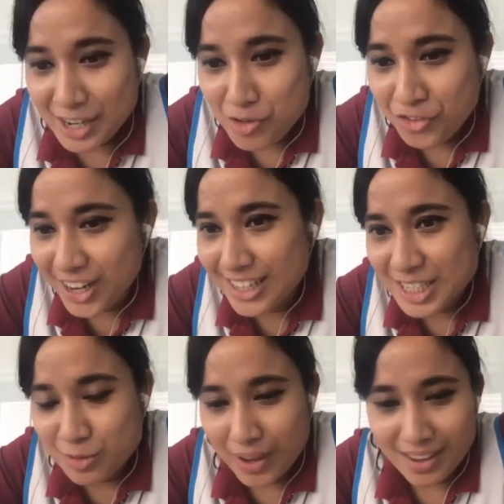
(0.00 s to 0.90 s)
you feel
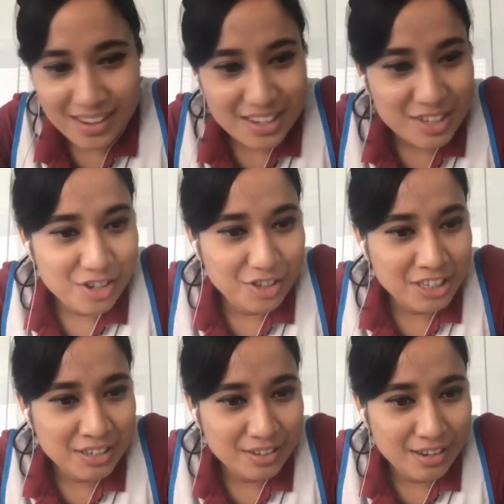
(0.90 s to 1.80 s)
this way,
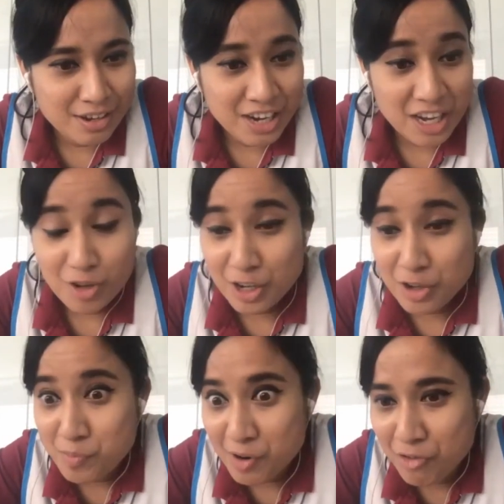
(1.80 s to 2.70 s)
Srijit, that you need to
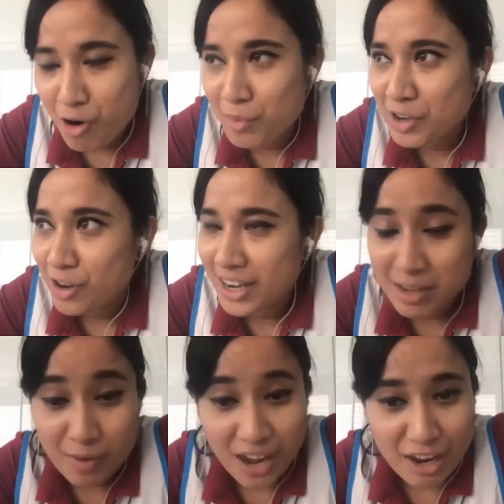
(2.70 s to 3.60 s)
perform in your
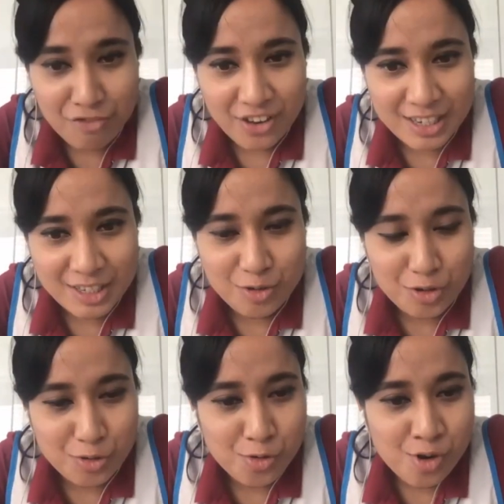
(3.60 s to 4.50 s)
IDM. I felt so
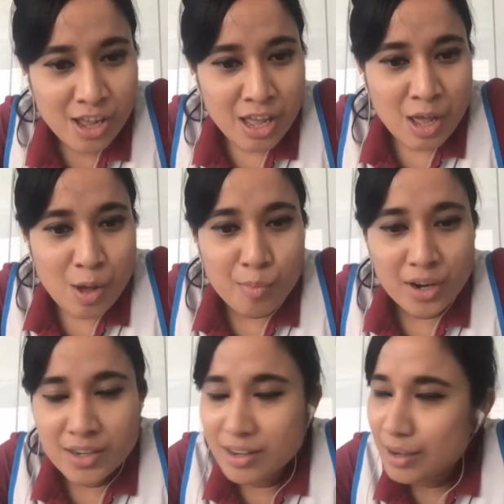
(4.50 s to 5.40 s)
too.
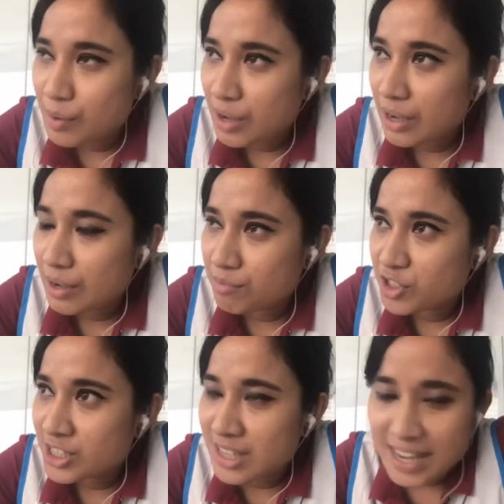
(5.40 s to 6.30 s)
But
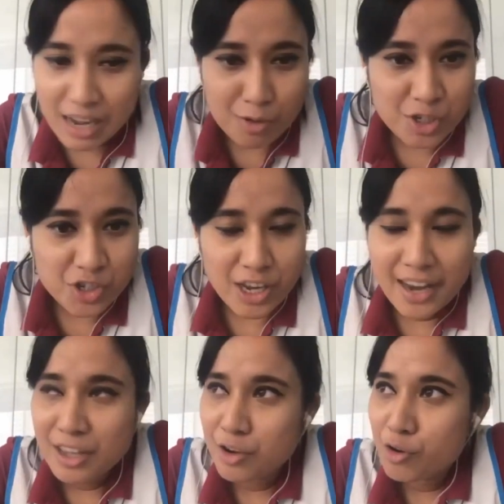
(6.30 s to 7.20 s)
just like I was
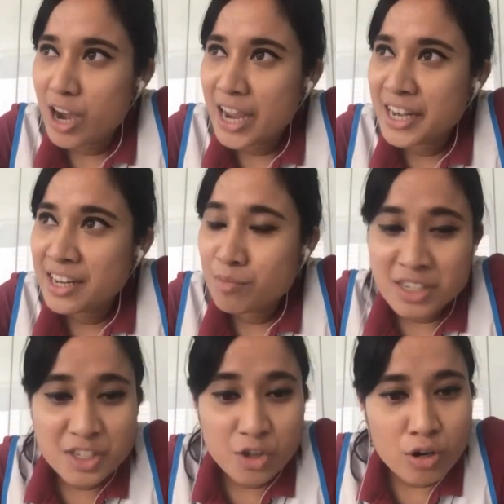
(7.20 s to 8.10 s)
sharing, IDM
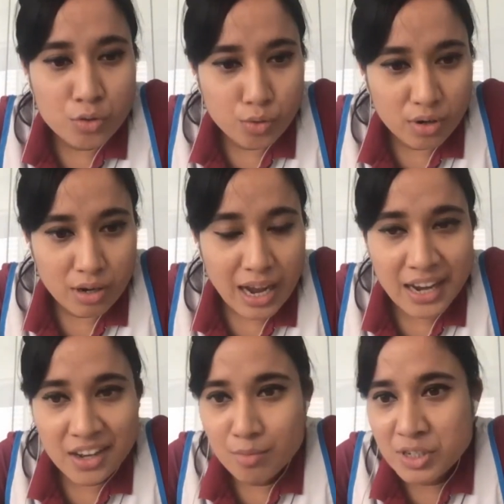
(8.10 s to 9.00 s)
is your tool.
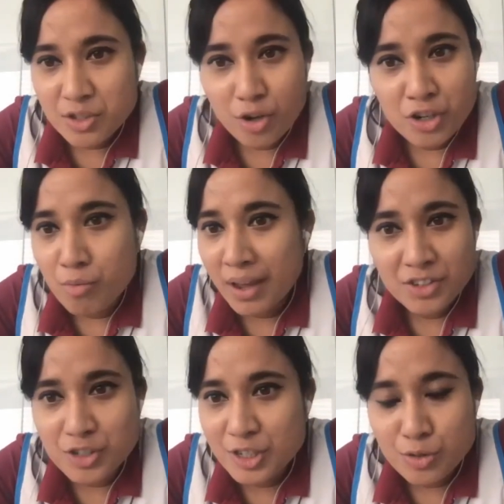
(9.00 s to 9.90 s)
IDM is not your
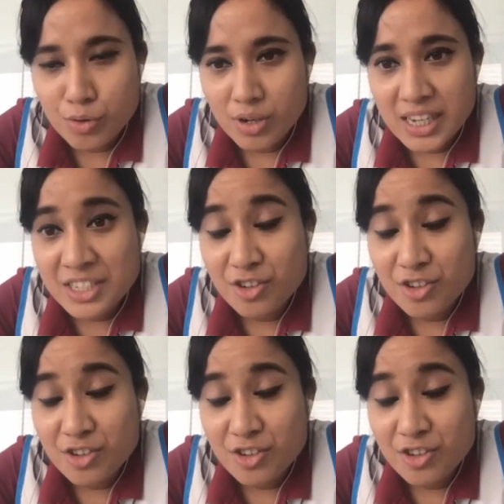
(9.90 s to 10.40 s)
manager's tool. It's